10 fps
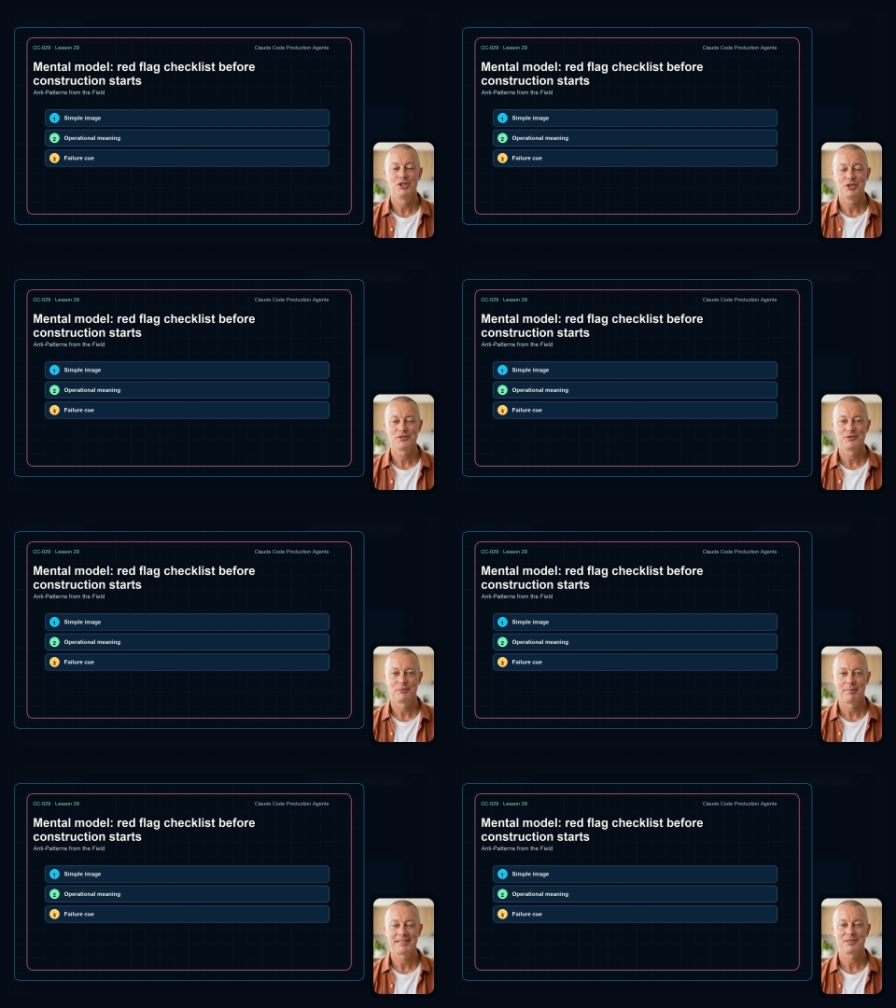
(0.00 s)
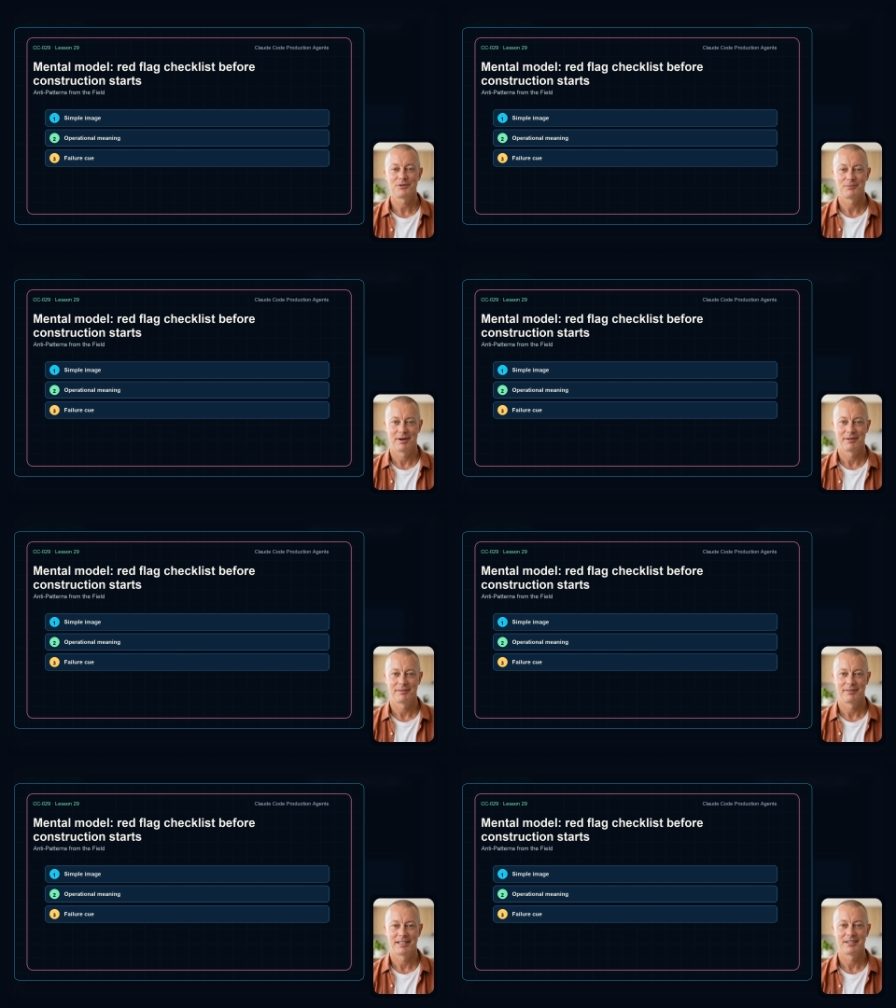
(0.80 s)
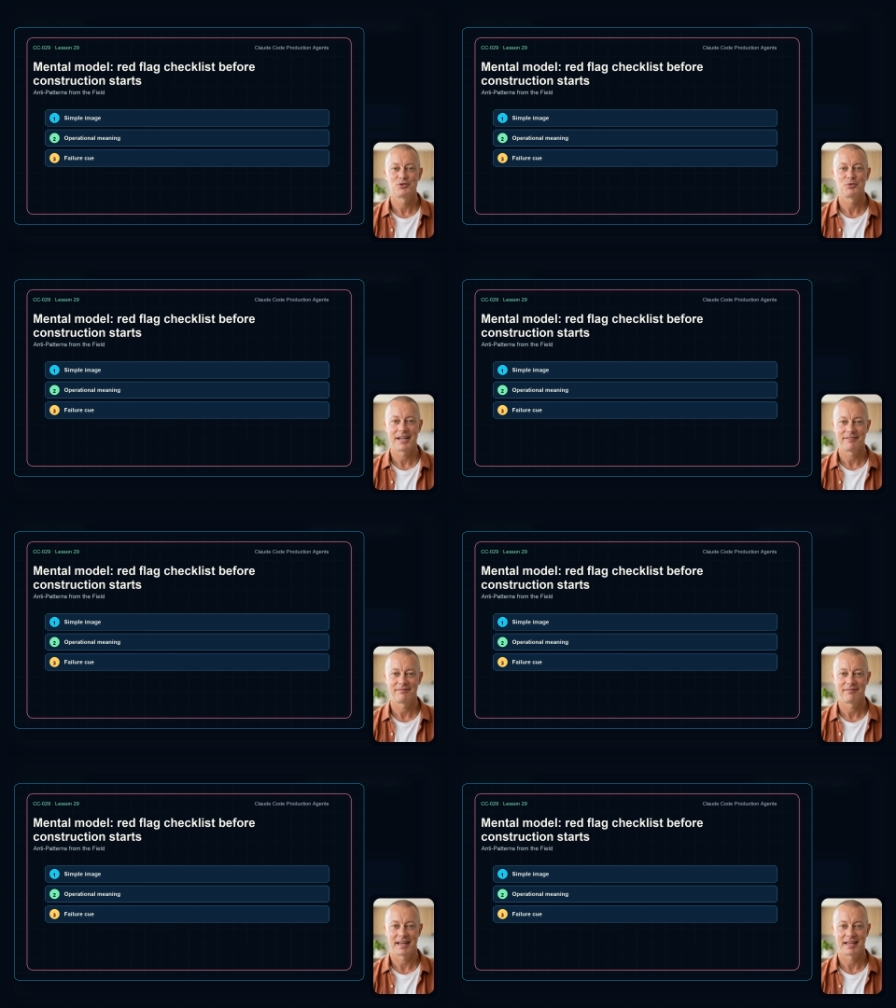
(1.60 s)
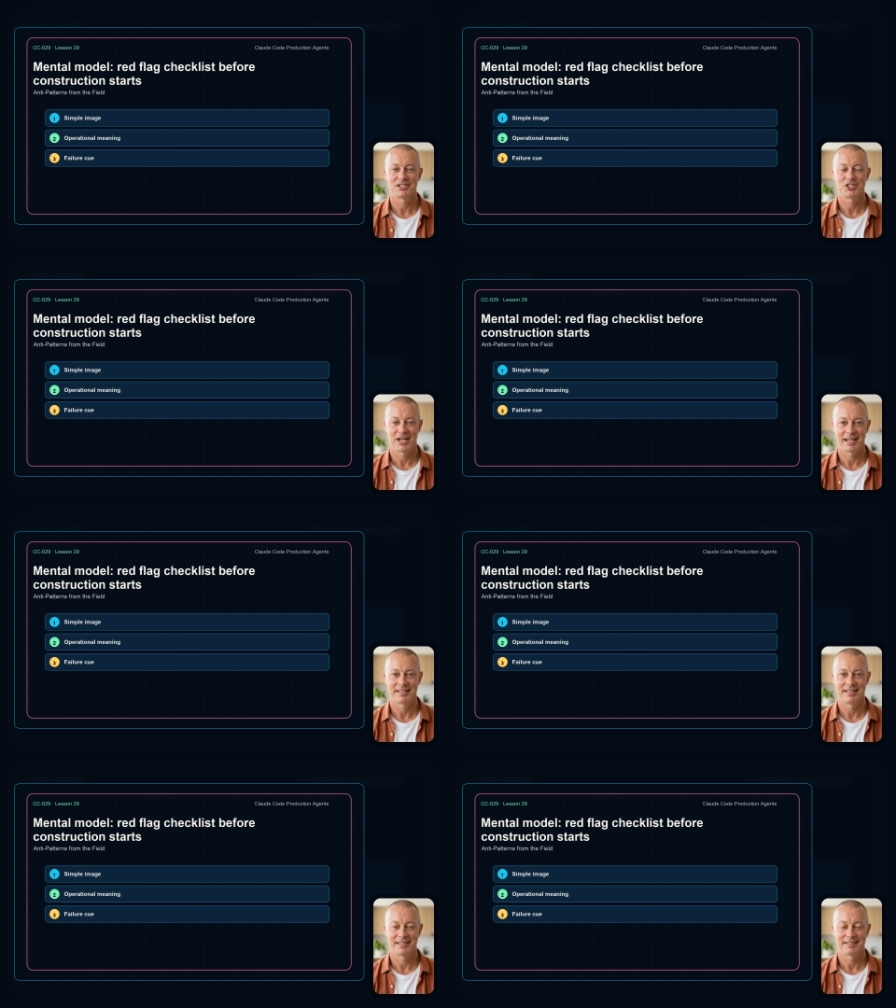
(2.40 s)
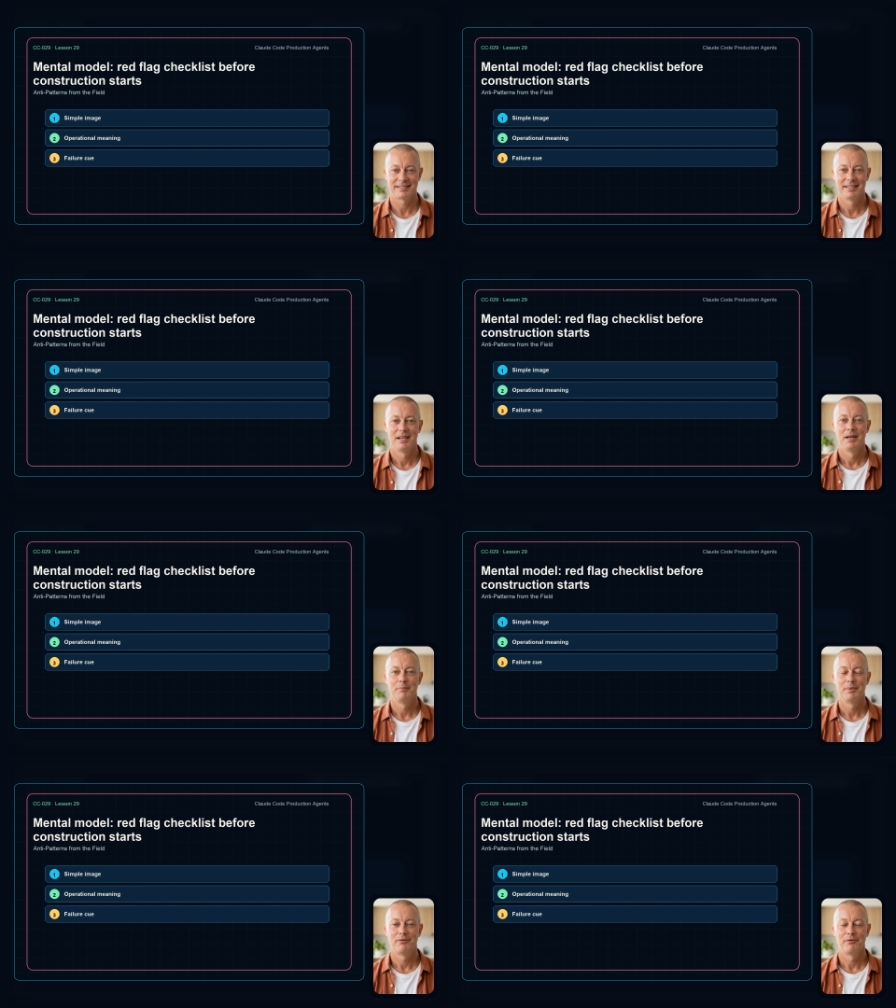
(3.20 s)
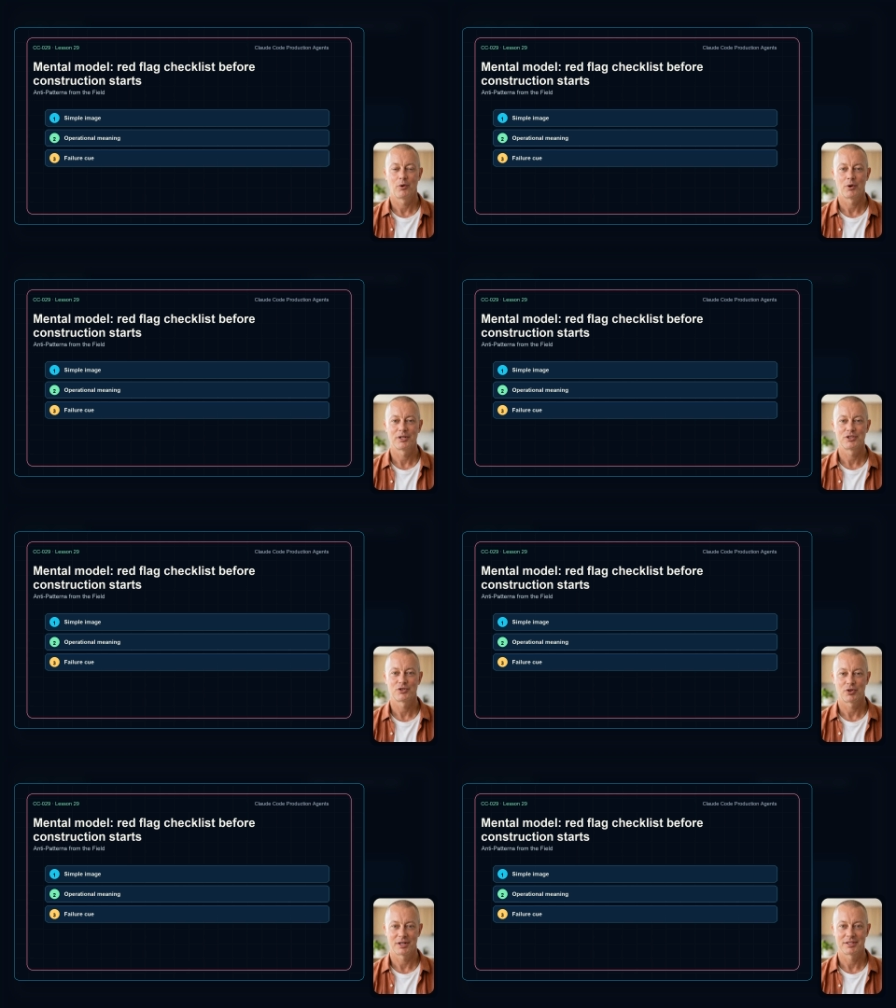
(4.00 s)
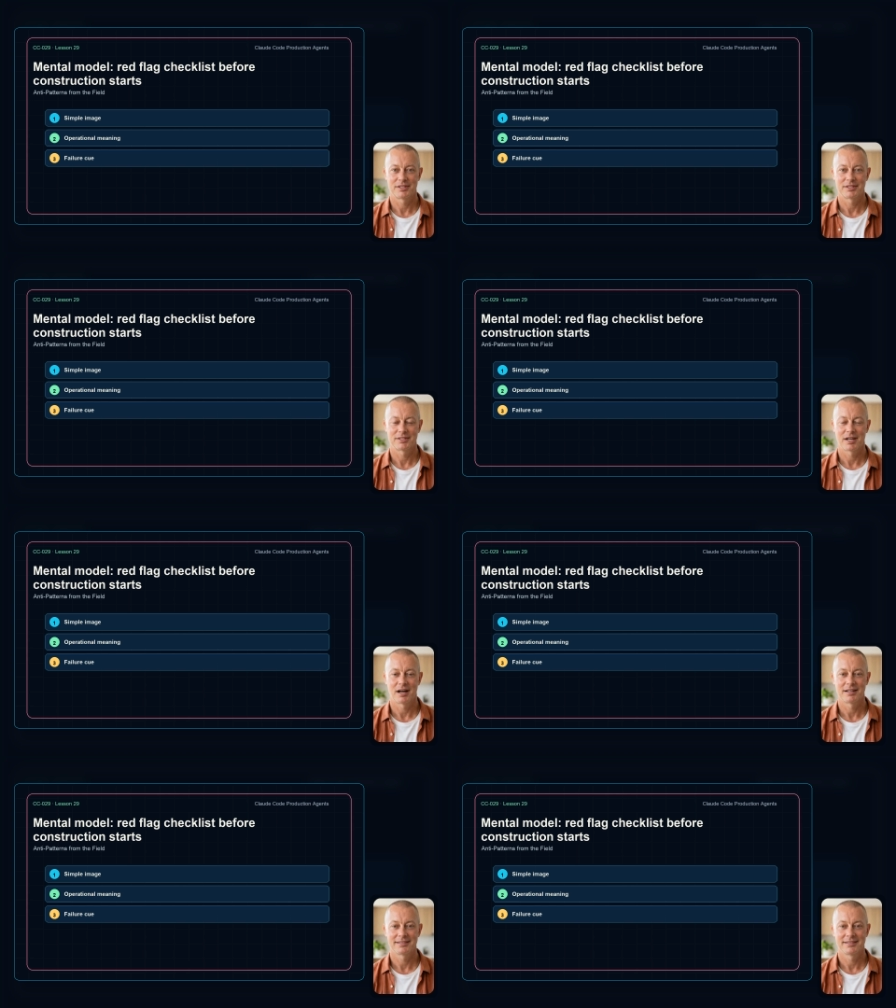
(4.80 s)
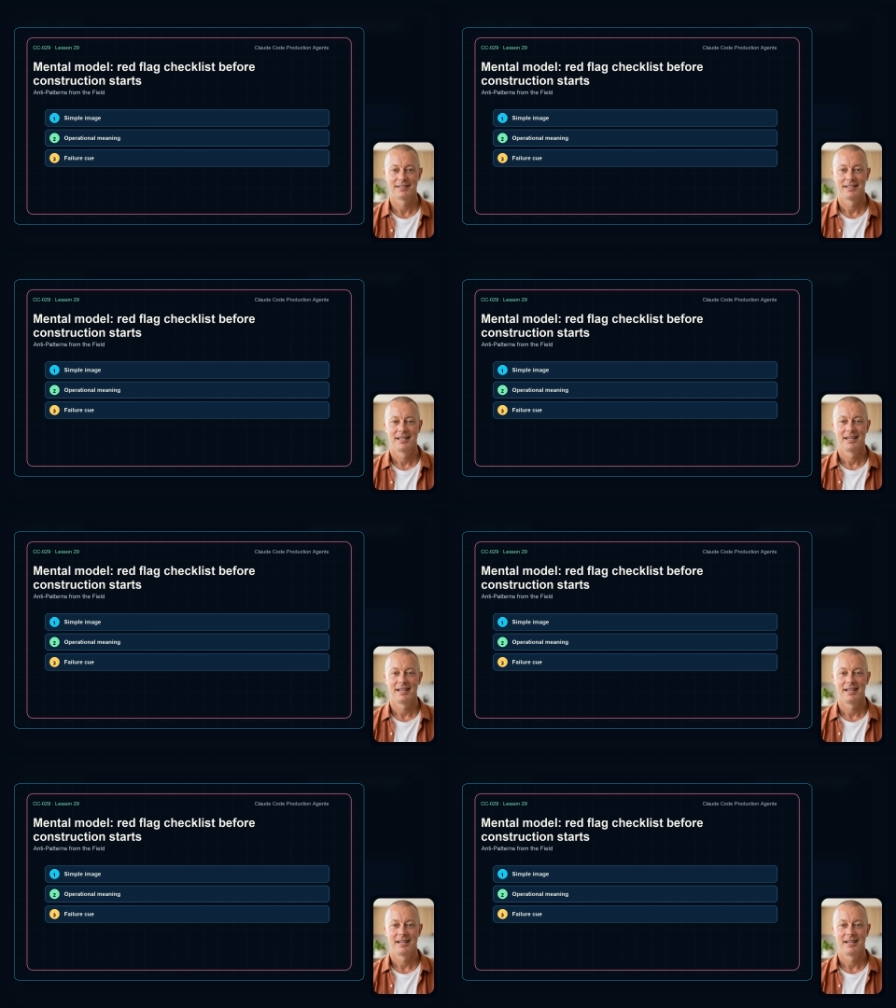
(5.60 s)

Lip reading: A useful mental model is red flag checklist before construction starts.